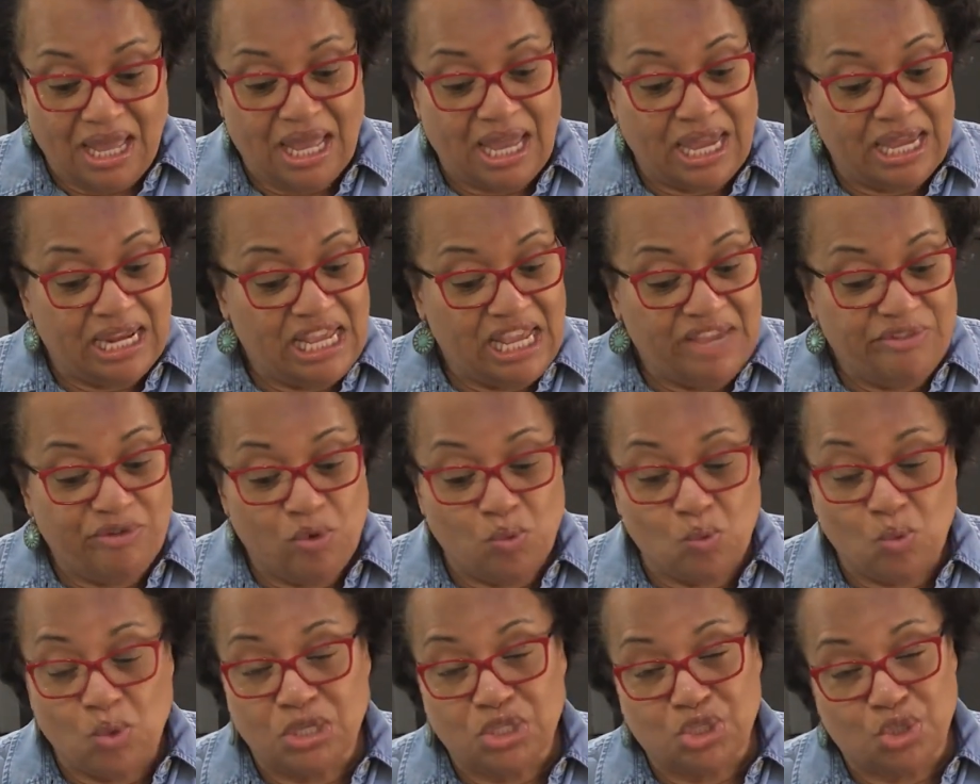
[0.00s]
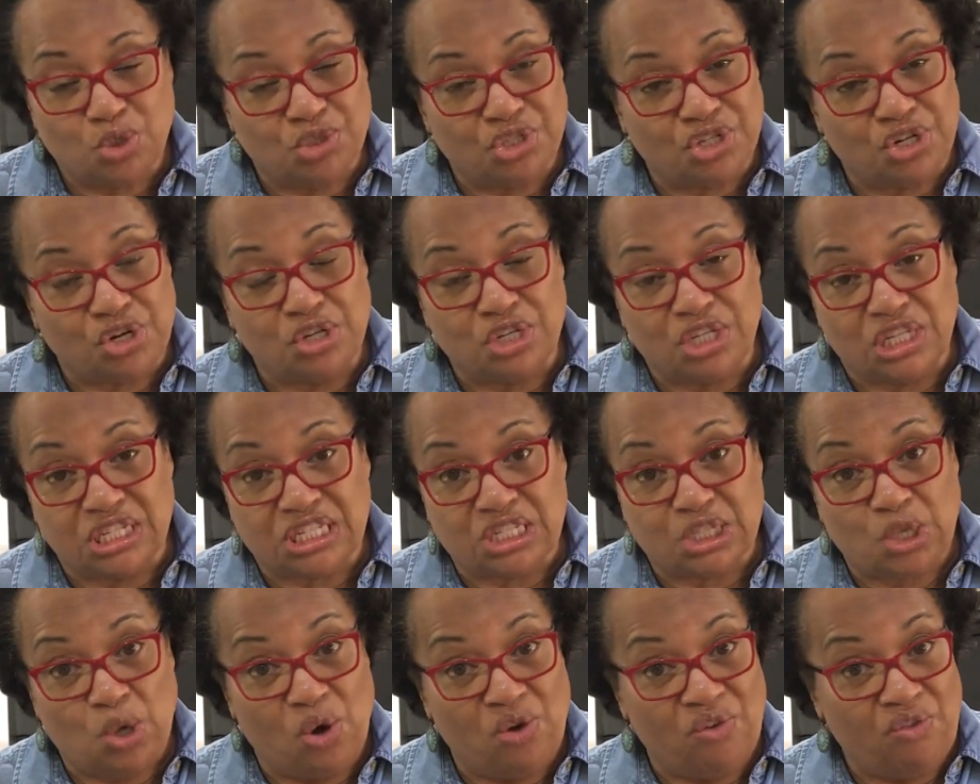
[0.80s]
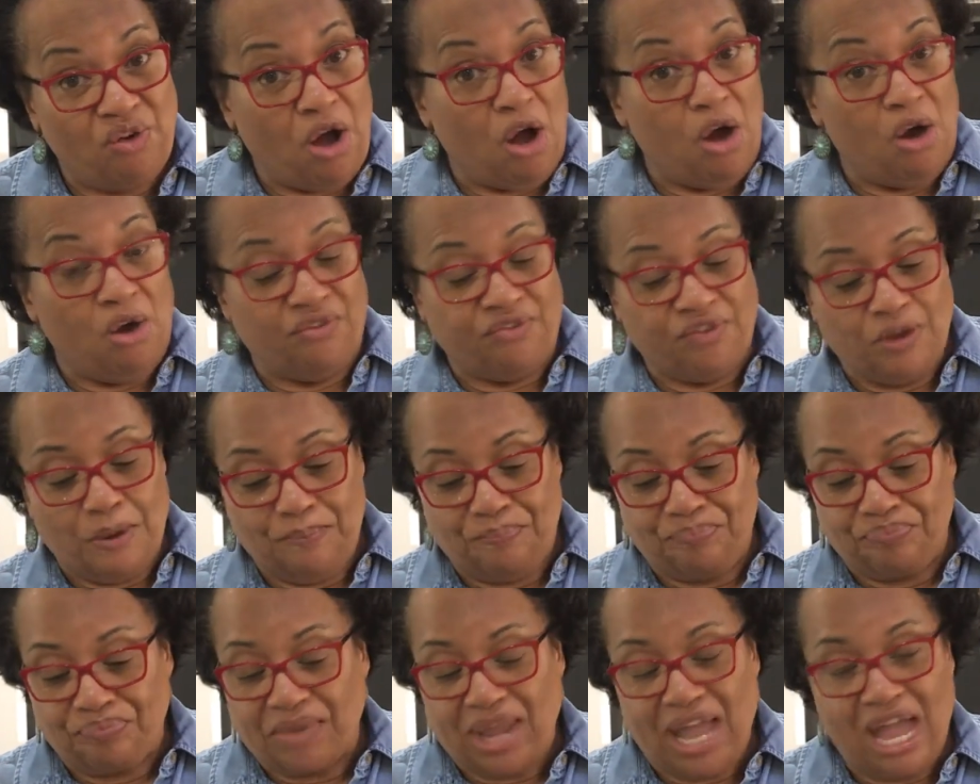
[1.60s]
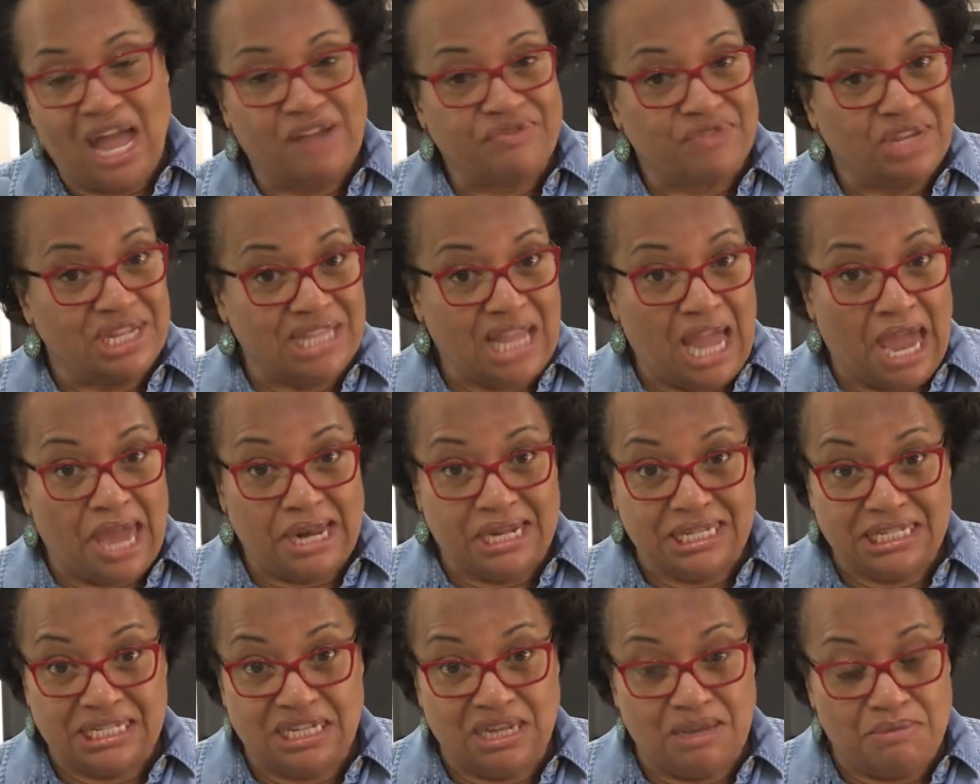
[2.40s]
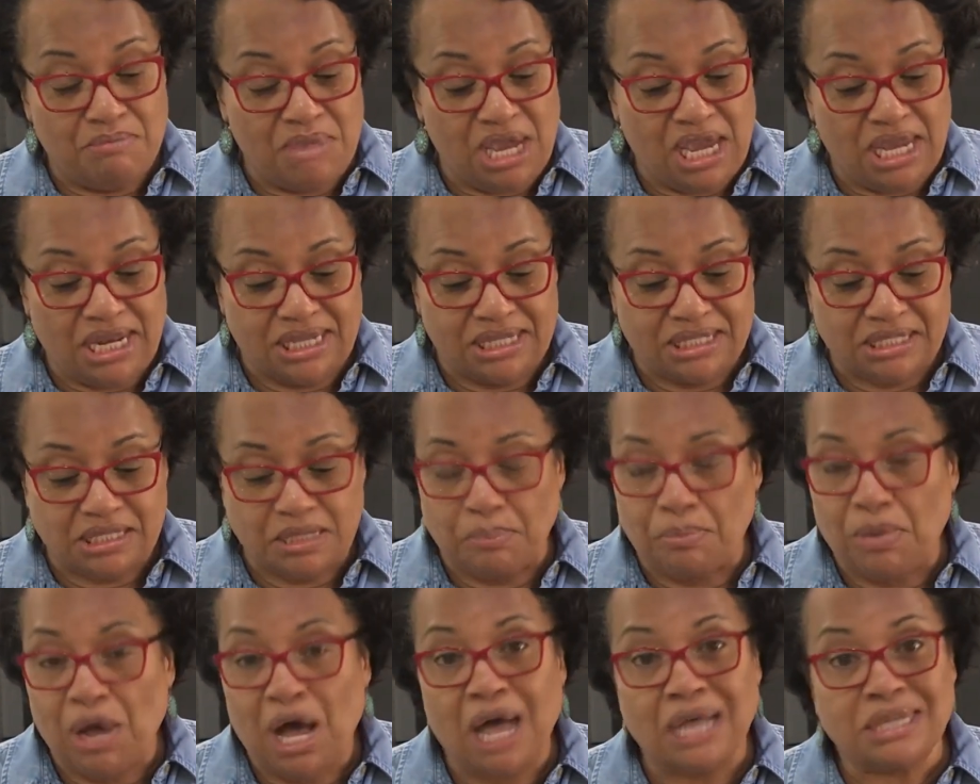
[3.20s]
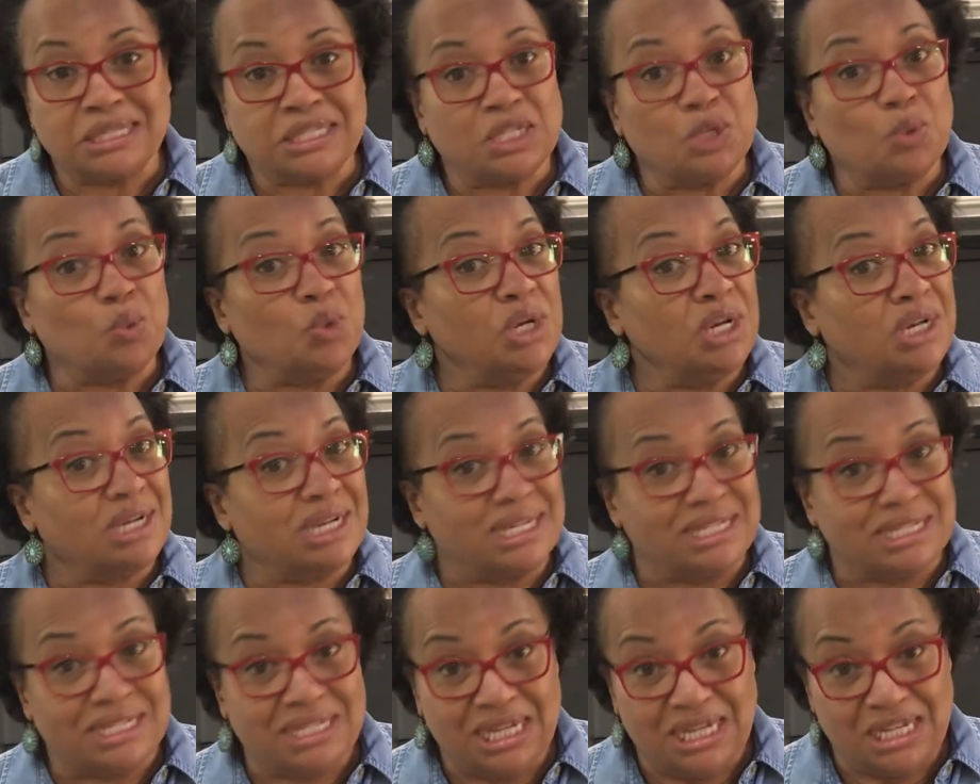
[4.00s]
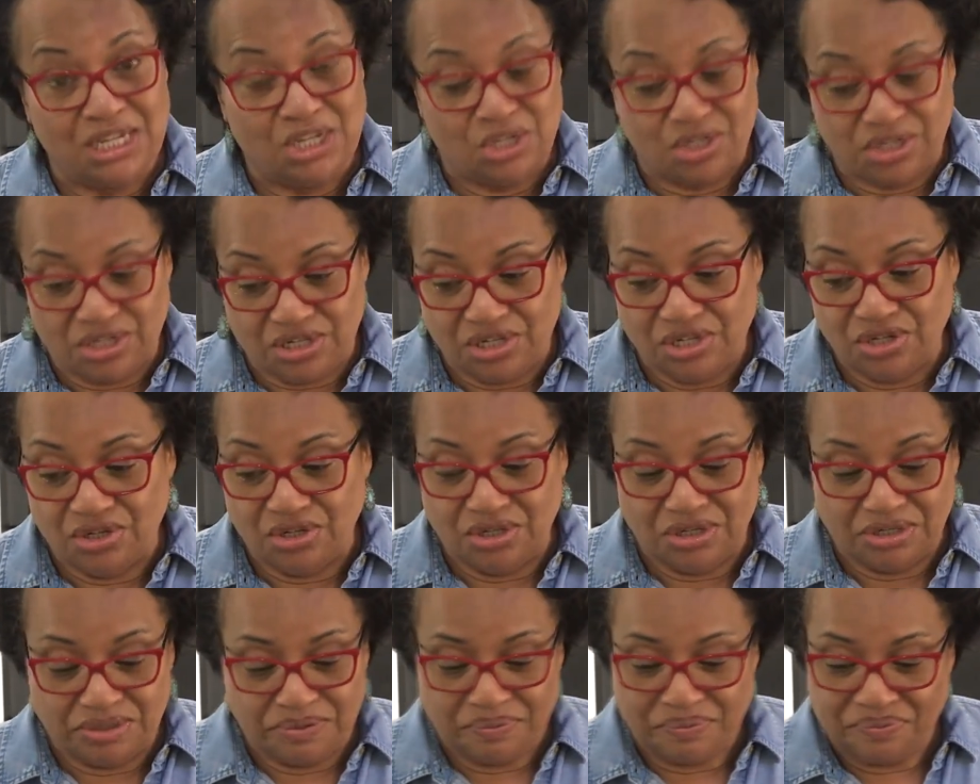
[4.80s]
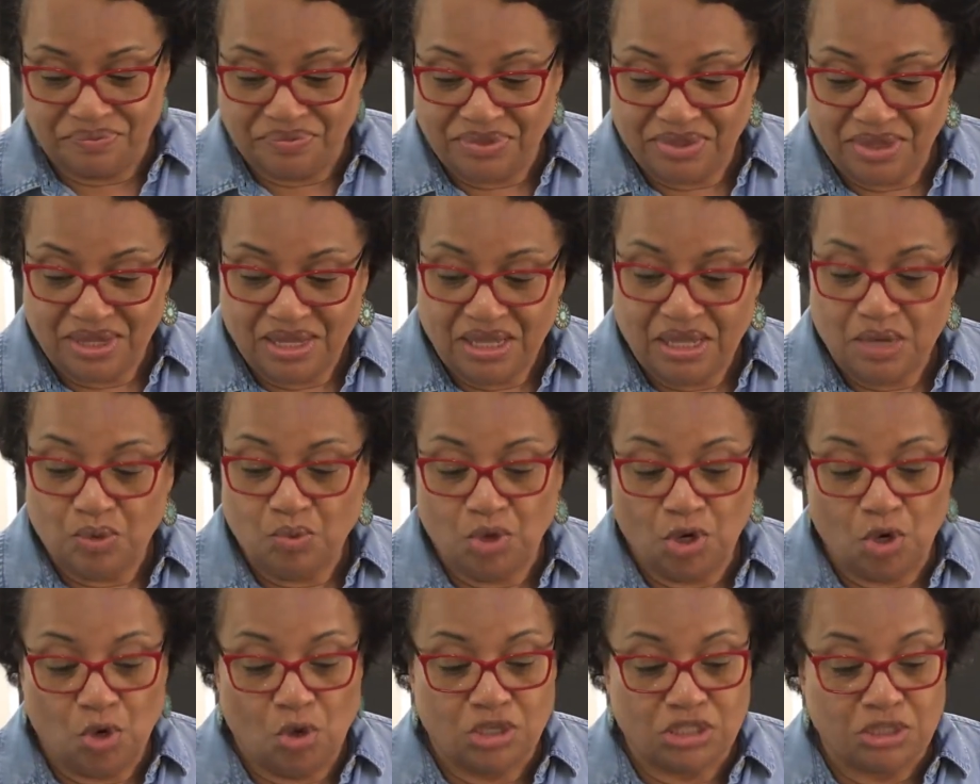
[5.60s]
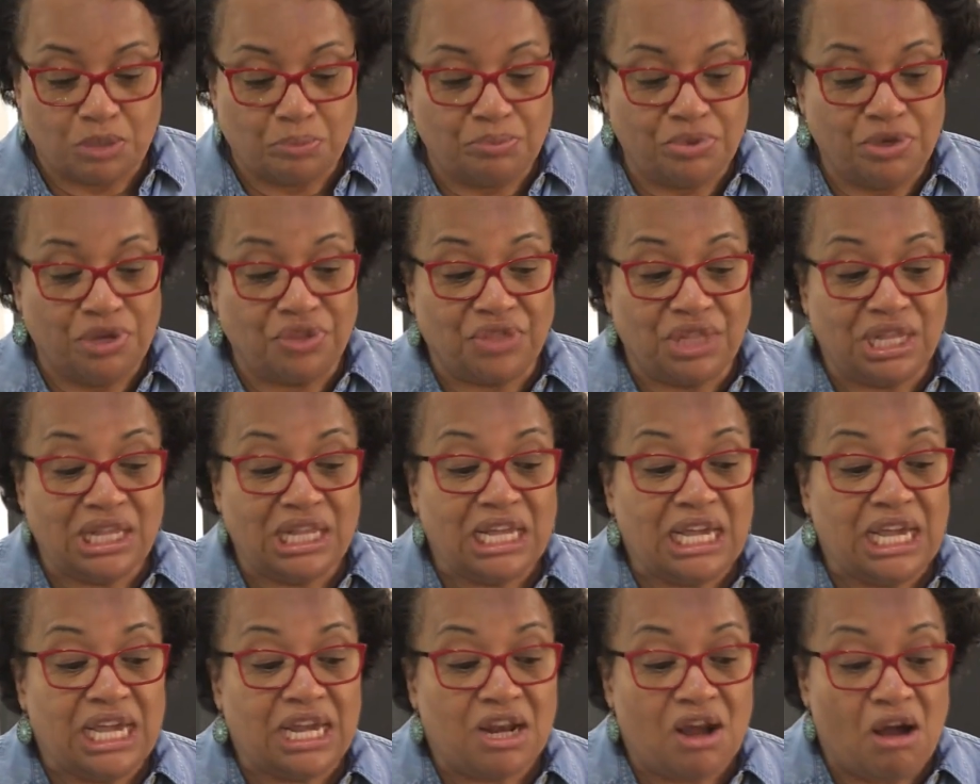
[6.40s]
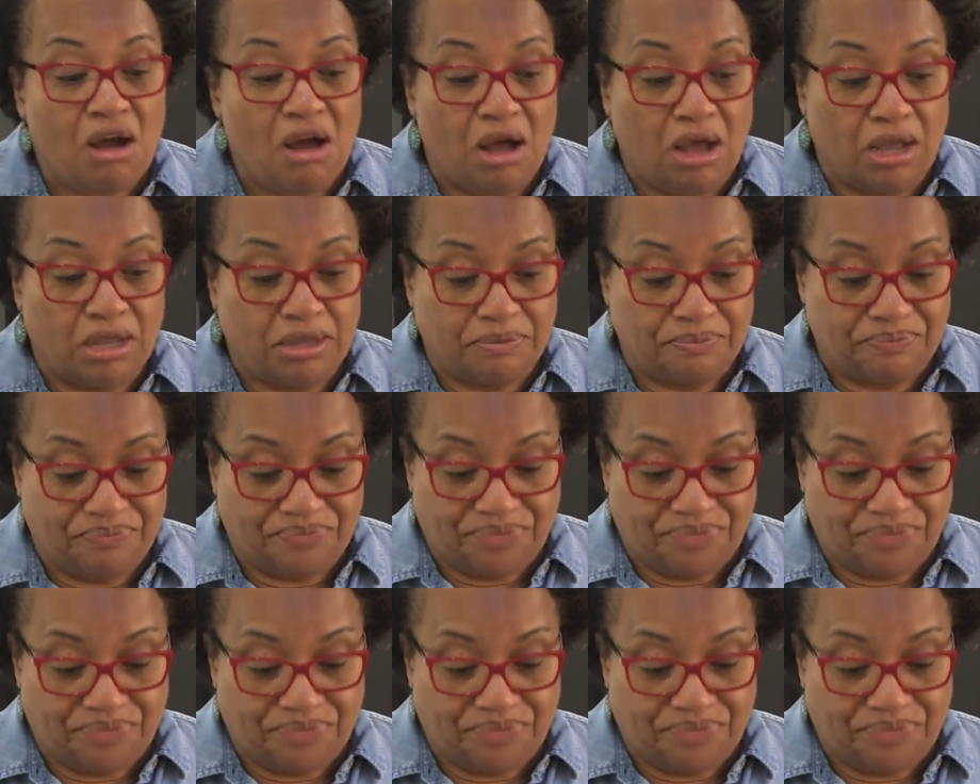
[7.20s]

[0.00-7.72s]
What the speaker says: And even once you turn the stove off after 9 or 10 minutes, the pasta will continue to cook. We're going to put the lid on.